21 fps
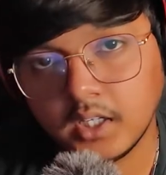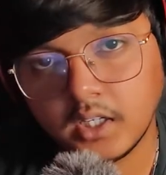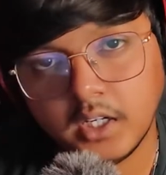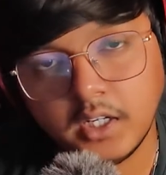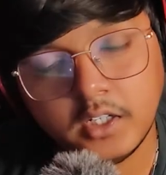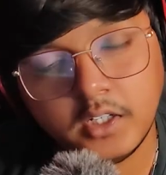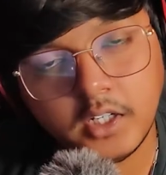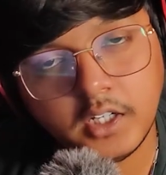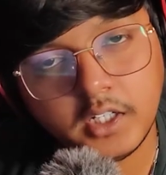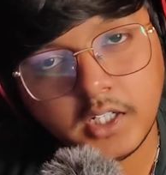
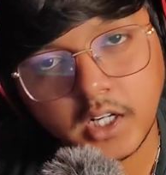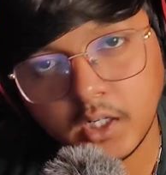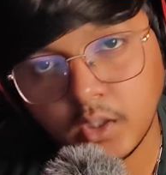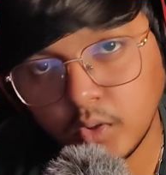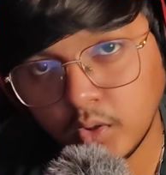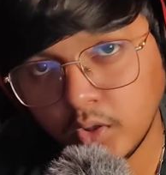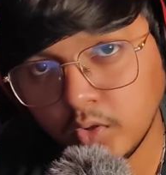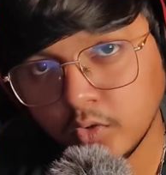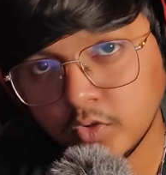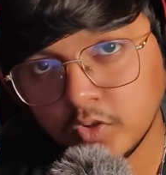
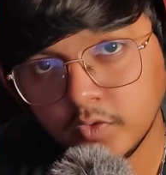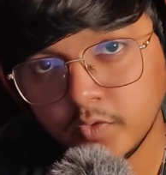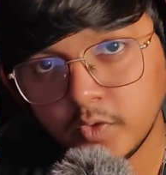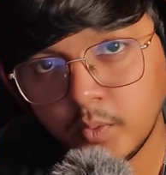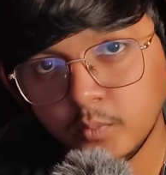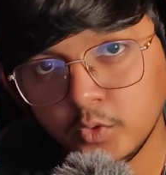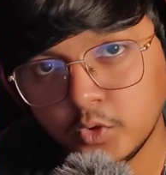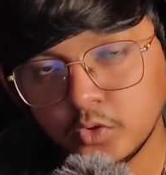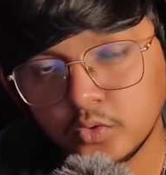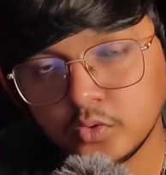Itadori Yuji
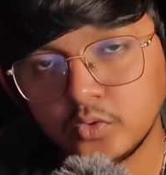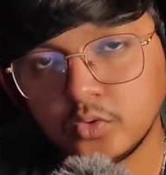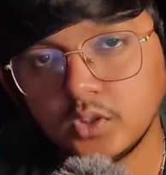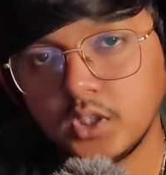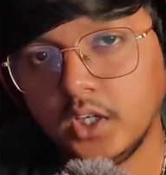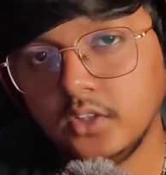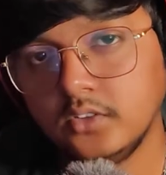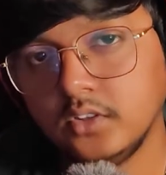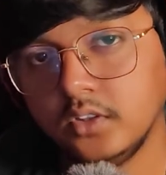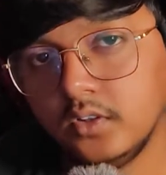from Jujutsu
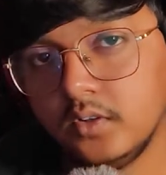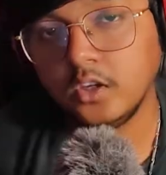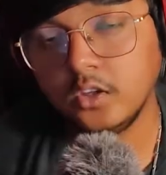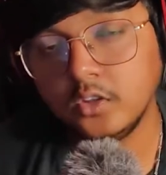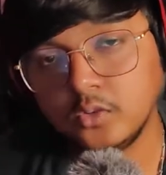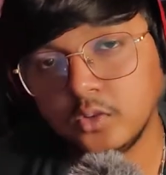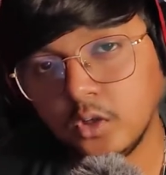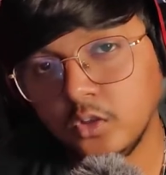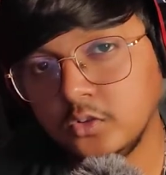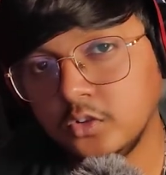Kaisen.
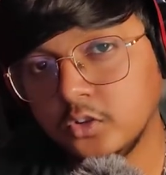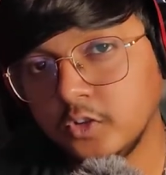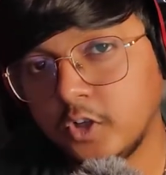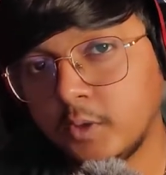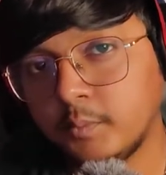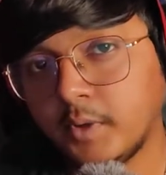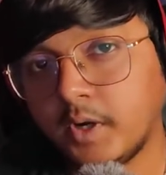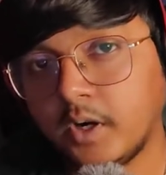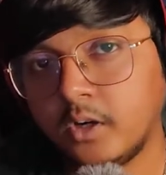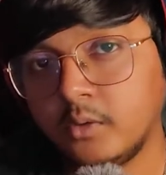He's also
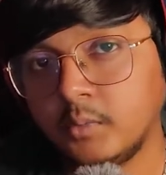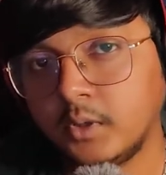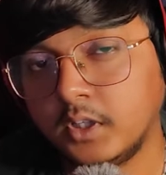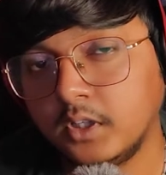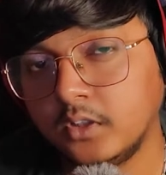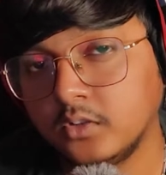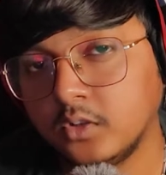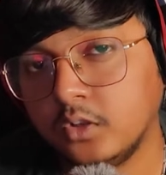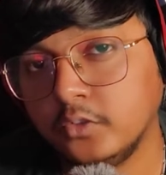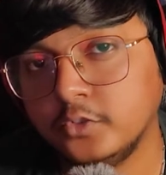overpowered, but
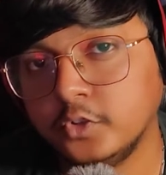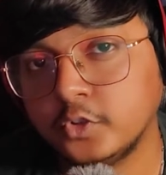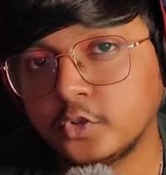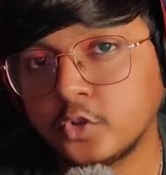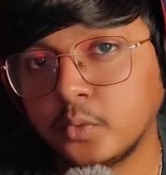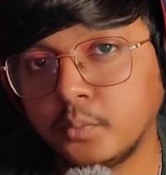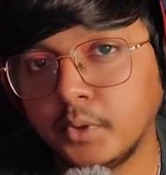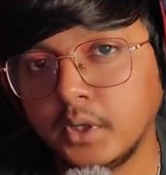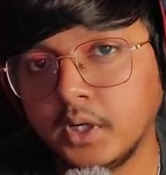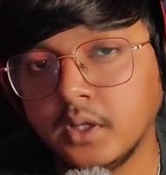he's also
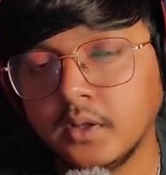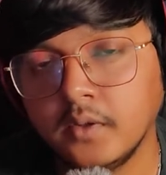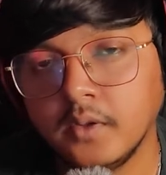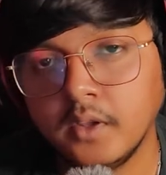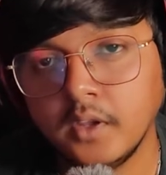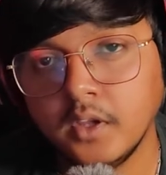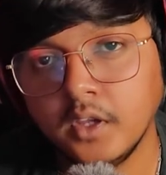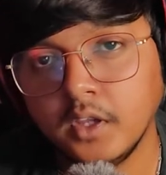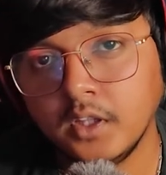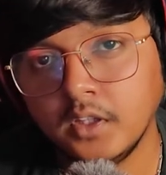stupid.
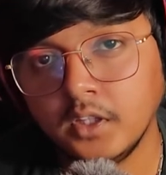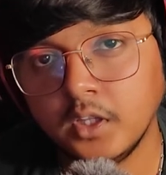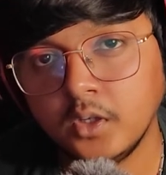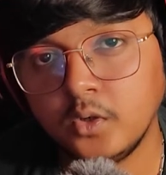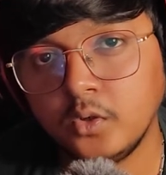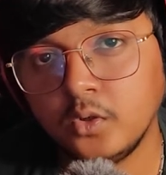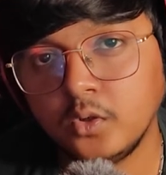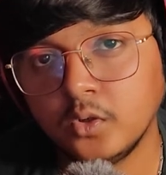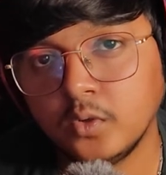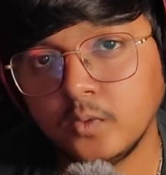
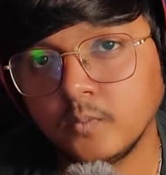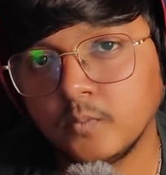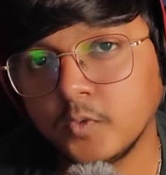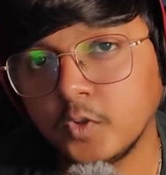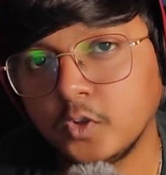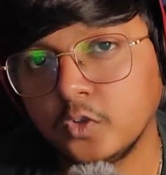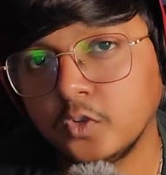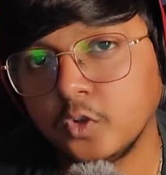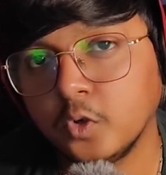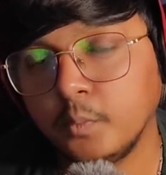Naruto,
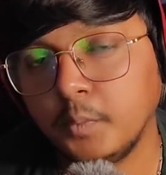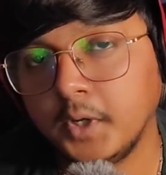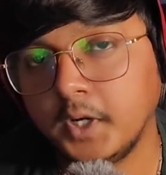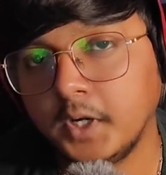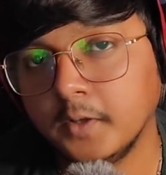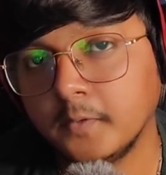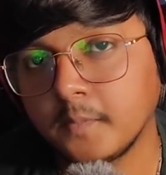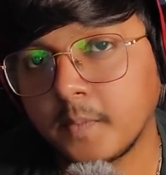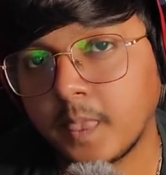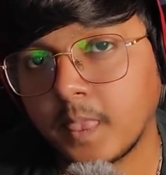
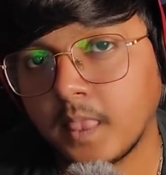stupid.